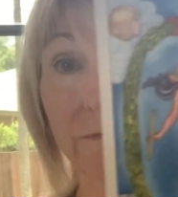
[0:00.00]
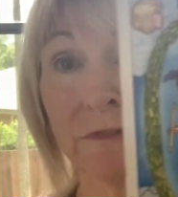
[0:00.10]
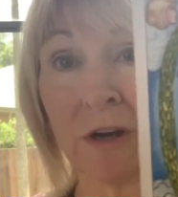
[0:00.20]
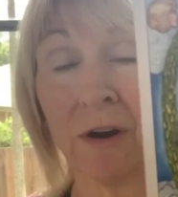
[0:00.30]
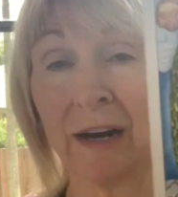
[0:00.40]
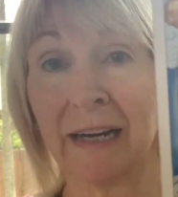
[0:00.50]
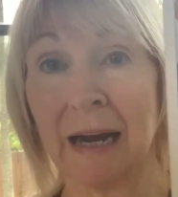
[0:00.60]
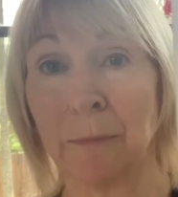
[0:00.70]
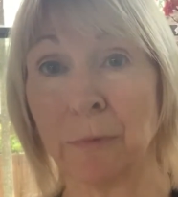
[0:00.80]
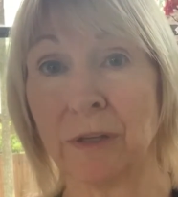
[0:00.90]
tying
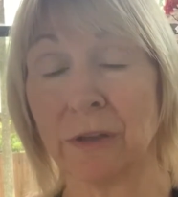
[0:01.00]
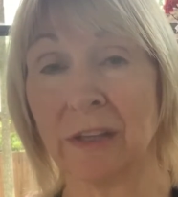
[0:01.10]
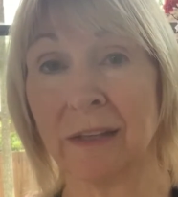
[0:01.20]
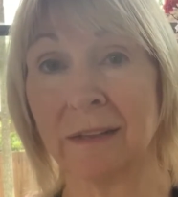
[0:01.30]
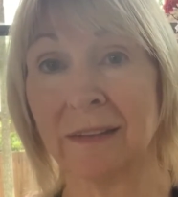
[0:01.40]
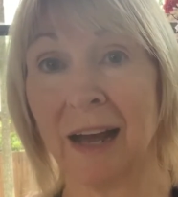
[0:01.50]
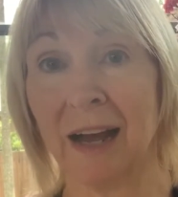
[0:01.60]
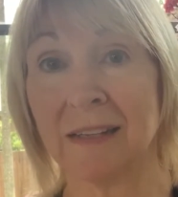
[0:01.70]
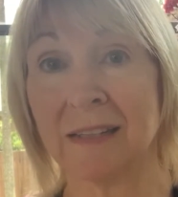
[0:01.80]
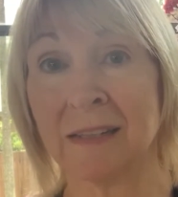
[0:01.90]
up with the
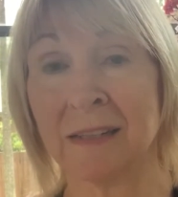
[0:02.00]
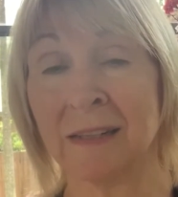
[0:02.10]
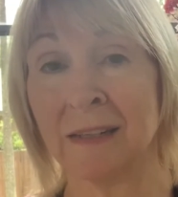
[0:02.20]
last